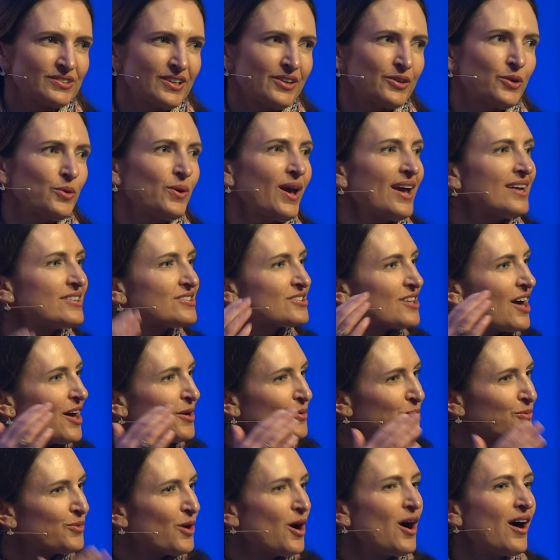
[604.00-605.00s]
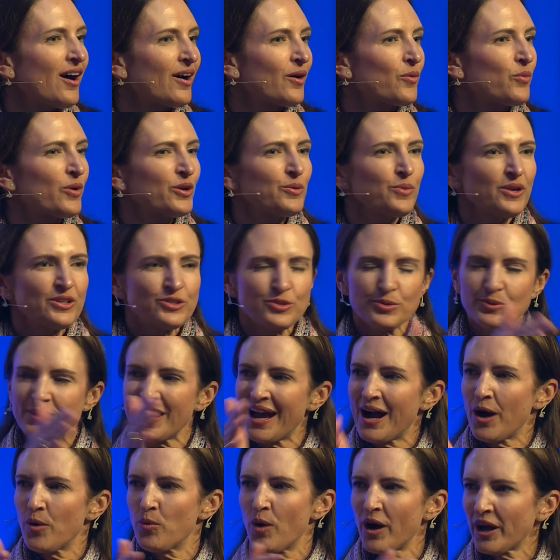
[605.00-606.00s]
on, okay, it's gone wrong, what do we do
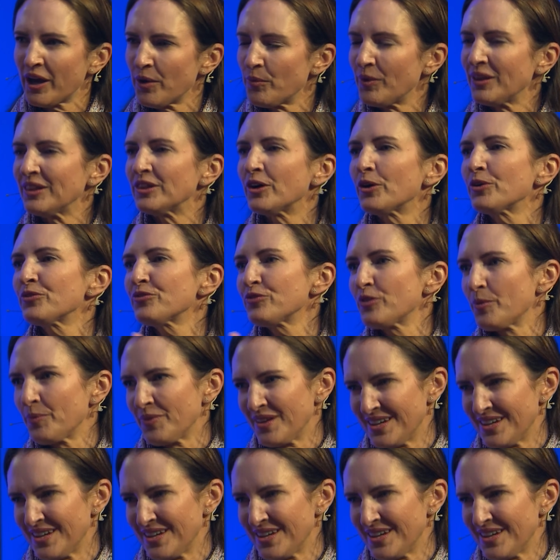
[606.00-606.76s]
now? What can we learn from